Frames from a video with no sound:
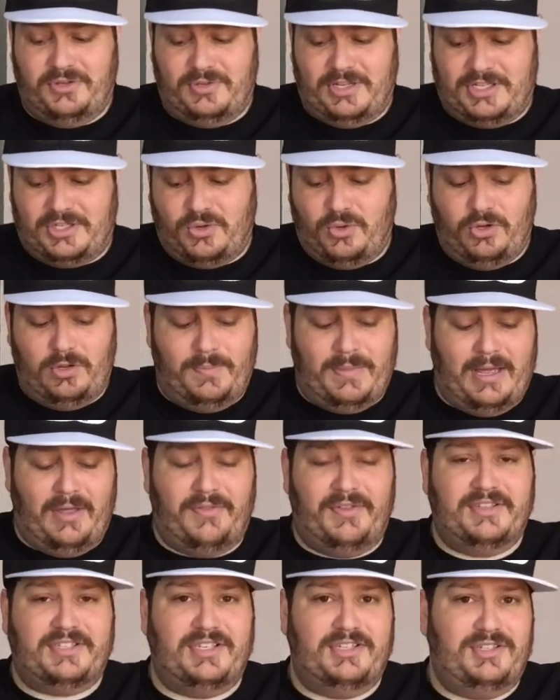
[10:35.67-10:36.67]
That's cool about
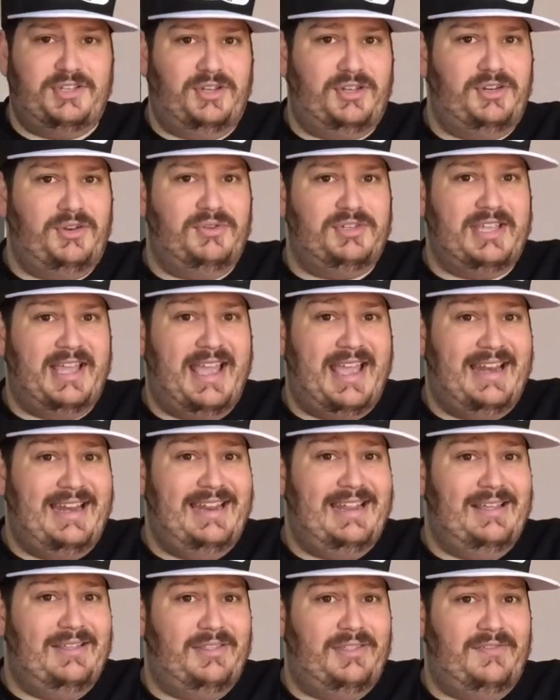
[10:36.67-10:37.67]
this is you can use
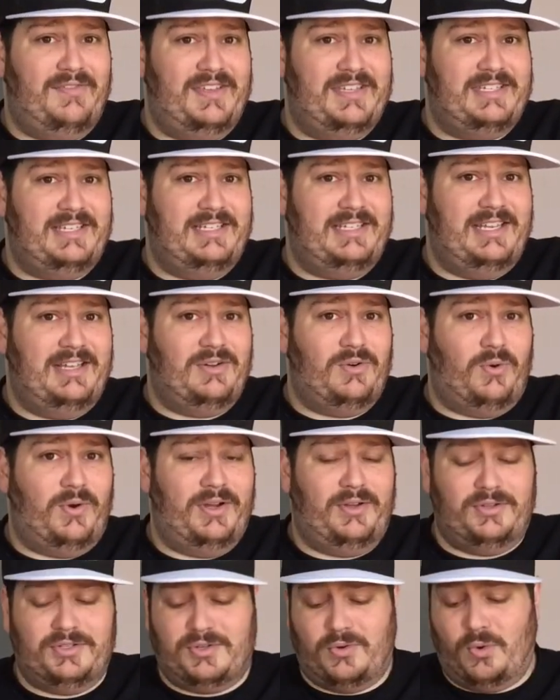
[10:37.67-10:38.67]
any of the VCT coils